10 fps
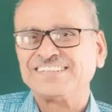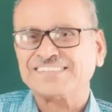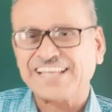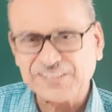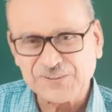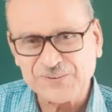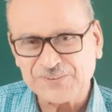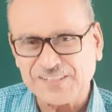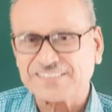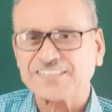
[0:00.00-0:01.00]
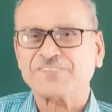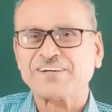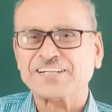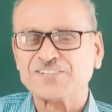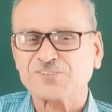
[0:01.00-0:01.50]
Thank you, Dr.
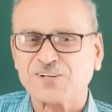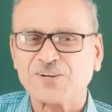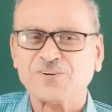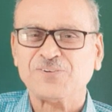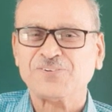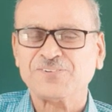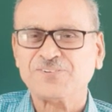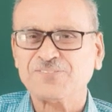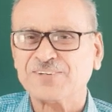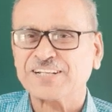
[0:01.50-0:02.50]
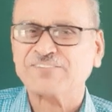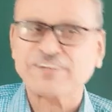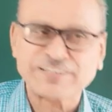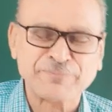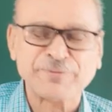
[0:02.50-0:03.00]
VRAO, for
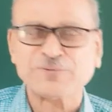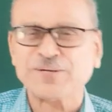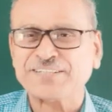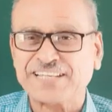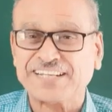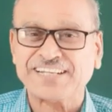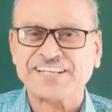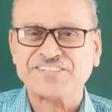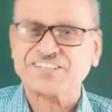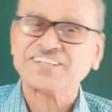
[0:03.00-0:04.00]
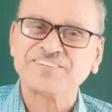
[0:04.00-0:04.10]
inviting me to a second lecture.